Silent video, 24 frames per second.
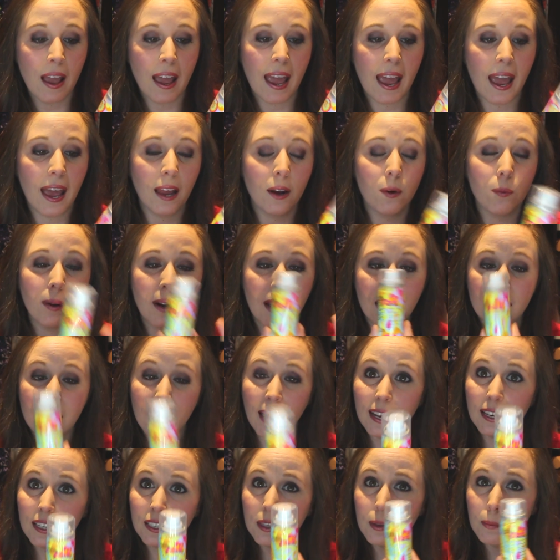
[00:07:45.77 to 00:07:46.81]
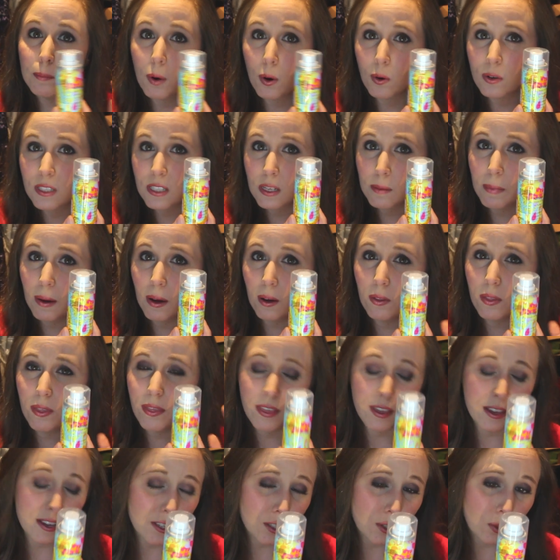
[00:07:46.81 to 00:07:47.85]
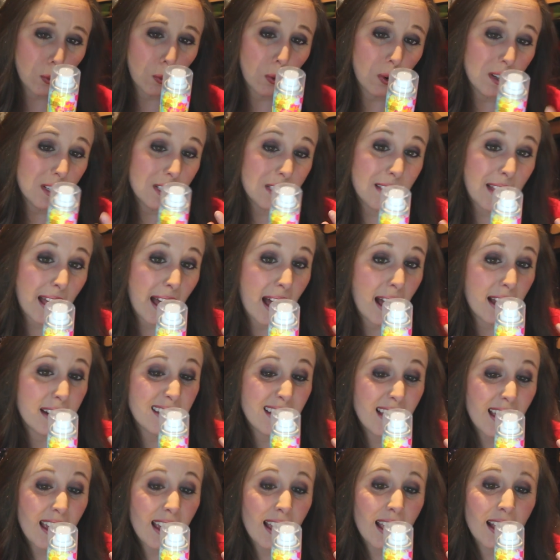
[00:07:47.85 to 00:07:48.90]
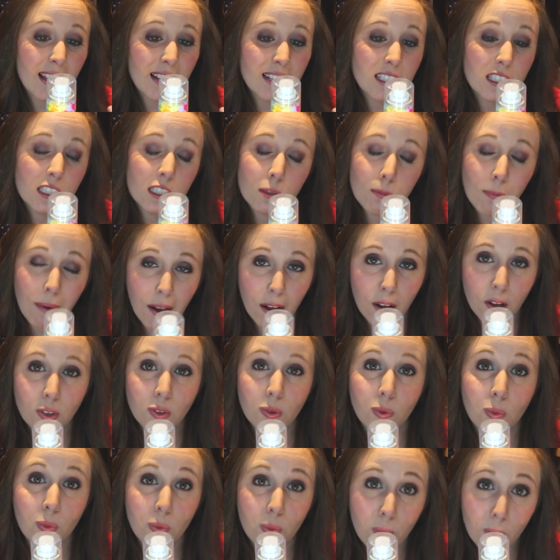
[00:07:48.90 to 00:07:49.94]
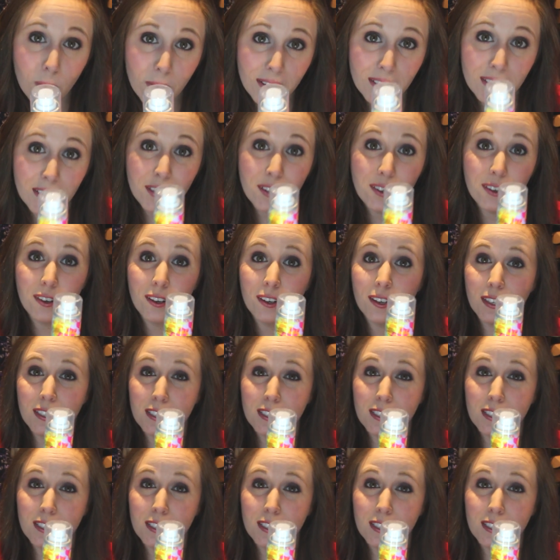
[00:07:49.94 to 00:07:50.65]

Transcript: and what I liked the most about this was that it smelled really good.